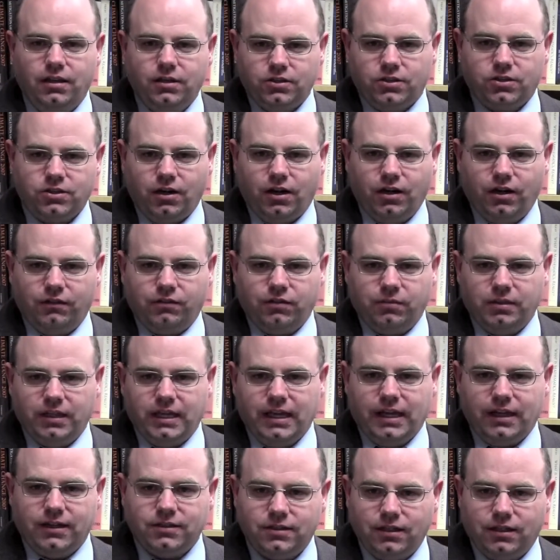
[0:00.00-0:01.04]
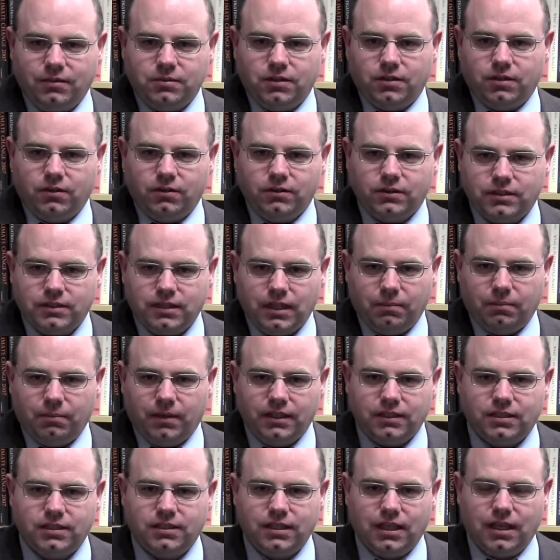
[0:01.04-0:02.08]
starting from the axioms and going step
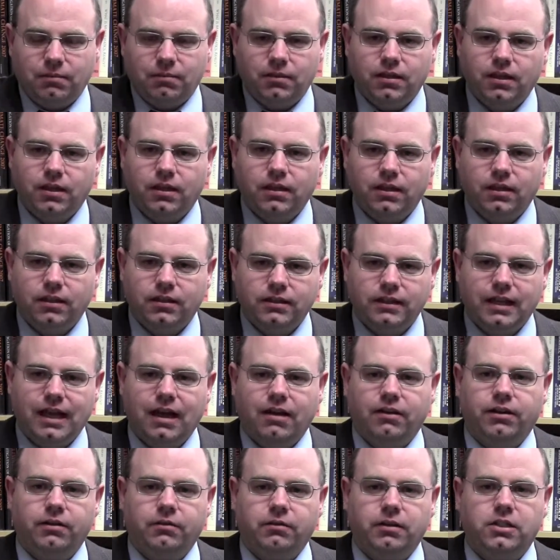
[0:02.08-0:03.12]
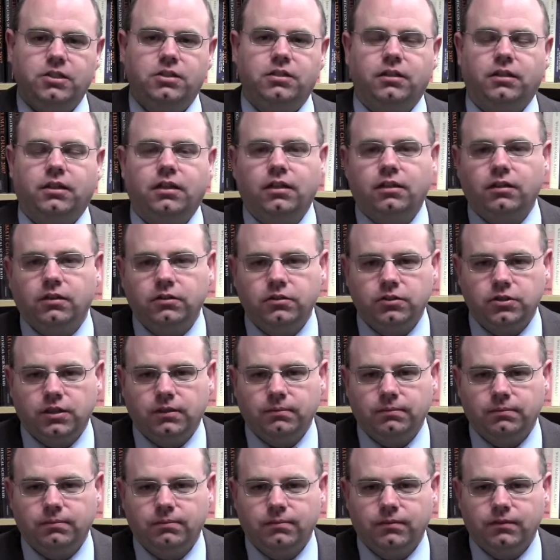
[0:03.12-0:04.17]
by step down and reaching the
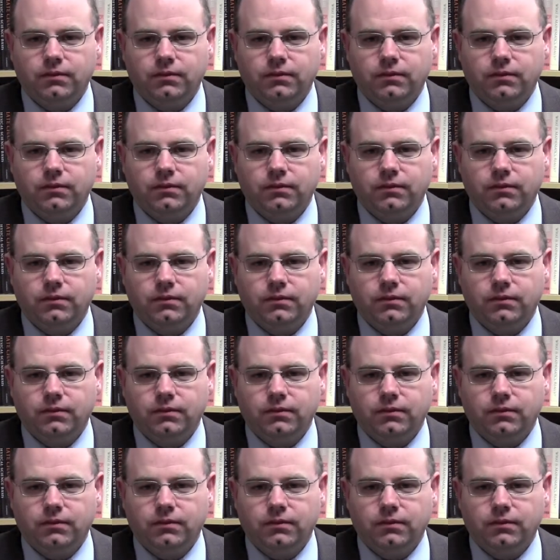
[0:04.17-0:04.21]
conclusion.